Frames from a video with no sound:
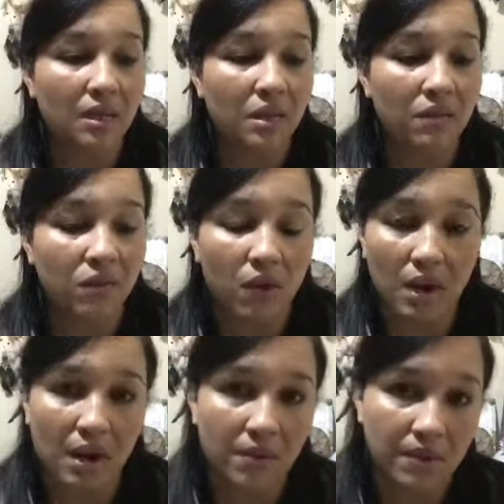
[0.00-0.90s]
if you
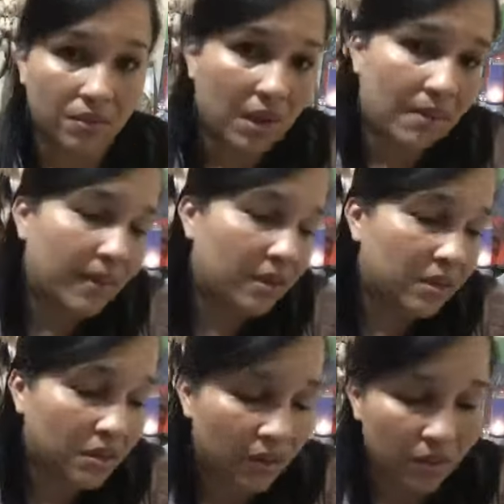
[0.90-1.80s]
allow it to happen,
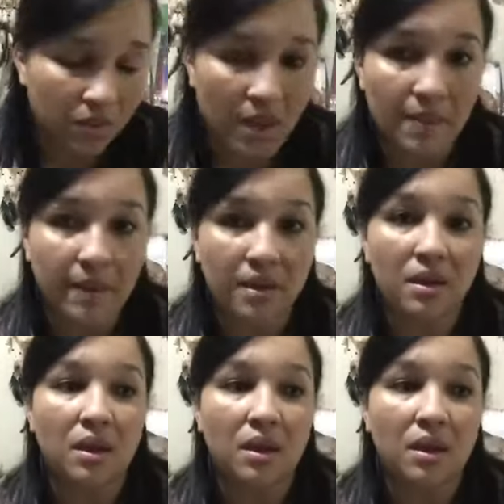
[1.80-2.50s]
it's going to happen.